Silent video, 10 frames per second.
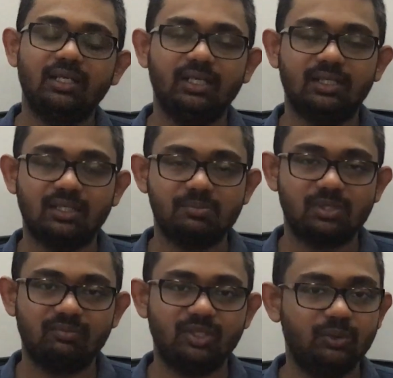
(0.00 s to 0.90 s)
in terms
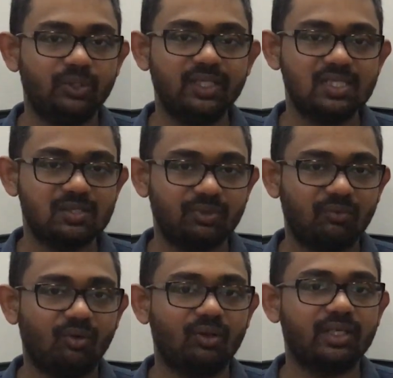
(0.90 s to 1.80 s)
of the units we
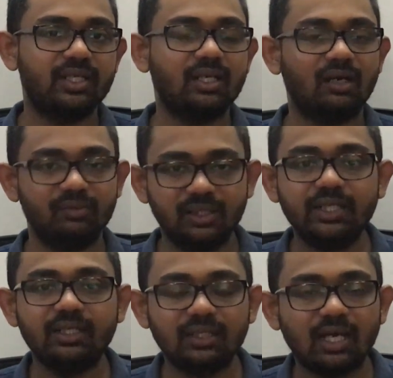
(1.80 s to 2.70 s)
have already covered
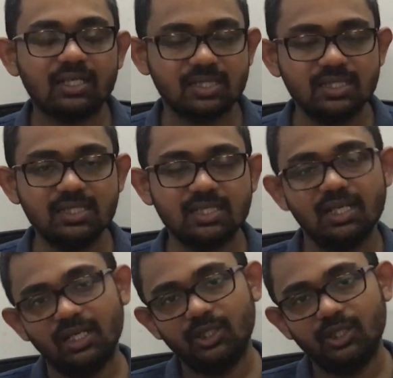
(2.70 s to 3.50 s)
in classes.